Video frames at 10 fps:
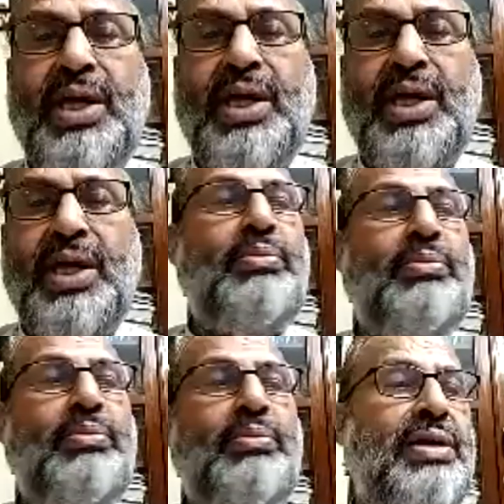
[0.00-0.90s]
you will be
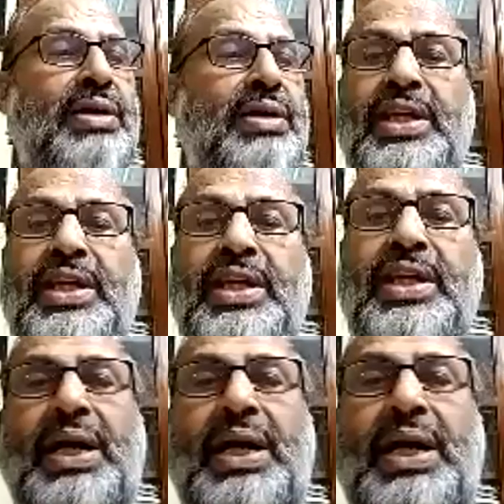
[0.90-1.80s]
able to get a
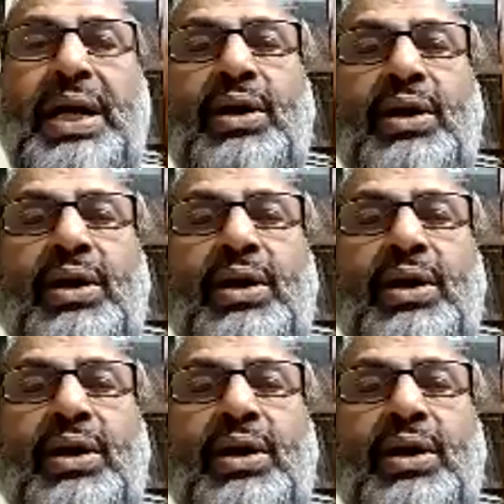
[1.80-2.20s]
PDF file